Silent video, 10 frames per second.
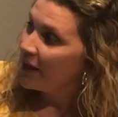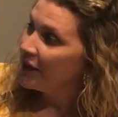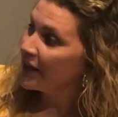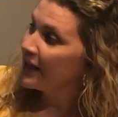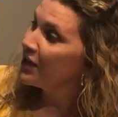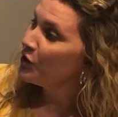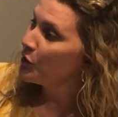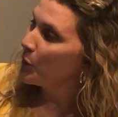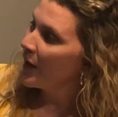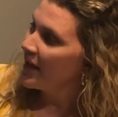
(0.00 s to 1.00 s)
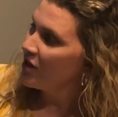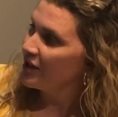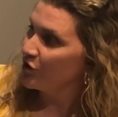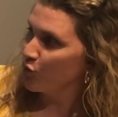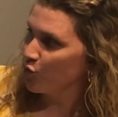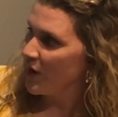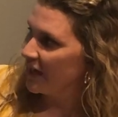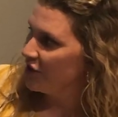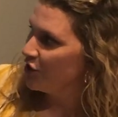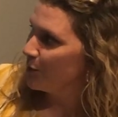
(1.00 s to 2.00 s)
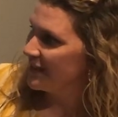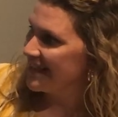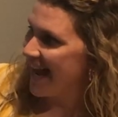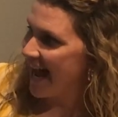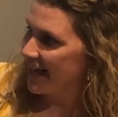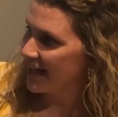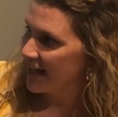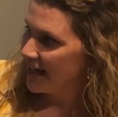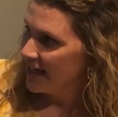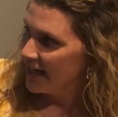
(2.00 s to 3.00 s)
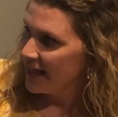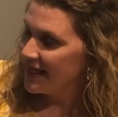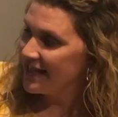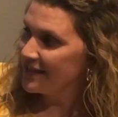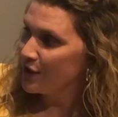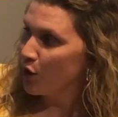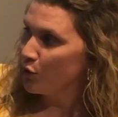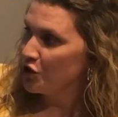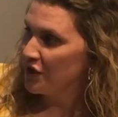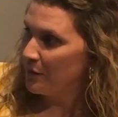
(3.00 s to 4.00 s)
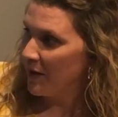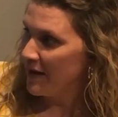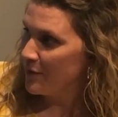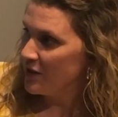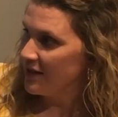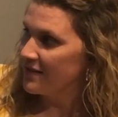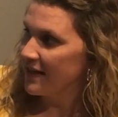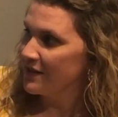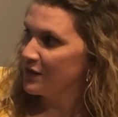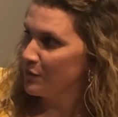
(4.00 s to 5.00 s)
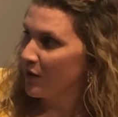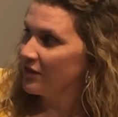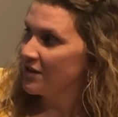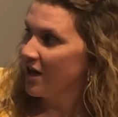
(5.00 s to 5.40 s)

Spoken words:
The killer whale is ready to attack. This ocean mammal is a smart